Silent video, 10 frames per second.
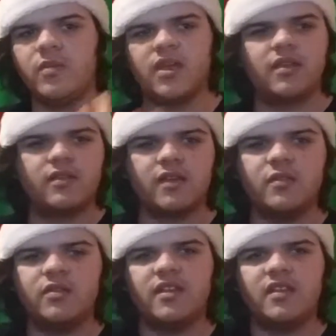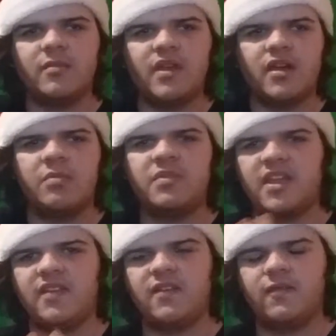tend to make
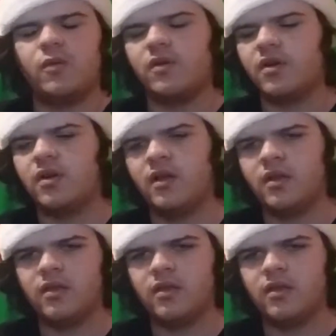updates for